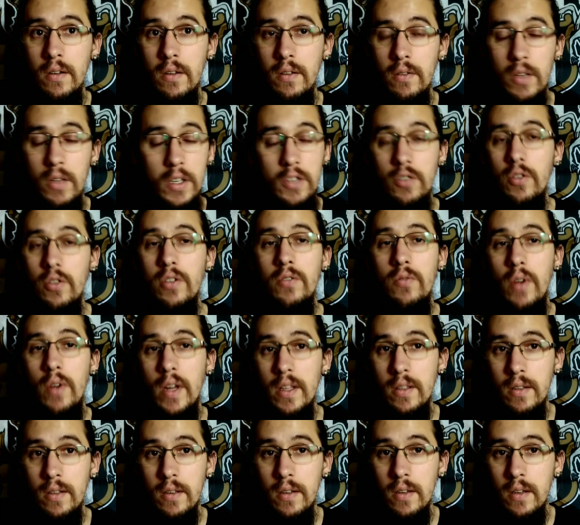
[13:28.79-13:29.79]
It's not
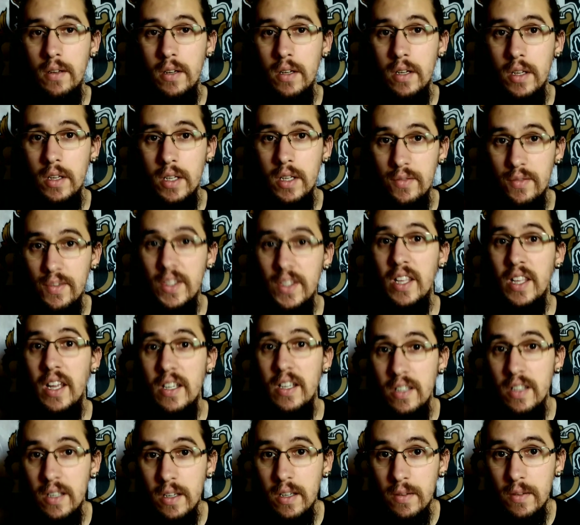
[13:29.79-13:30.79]
great. It's
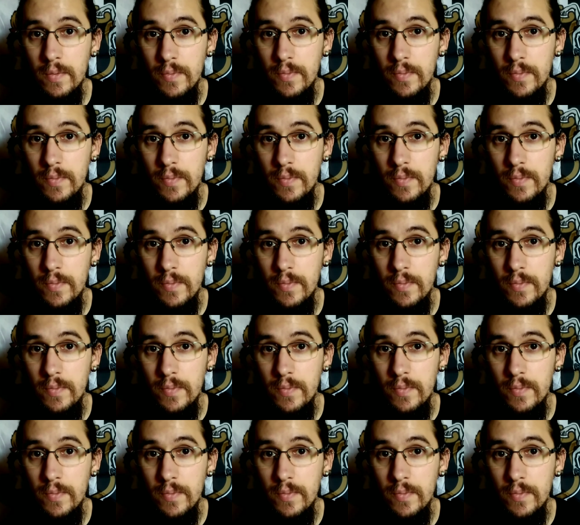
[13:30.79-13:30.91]
fantastic.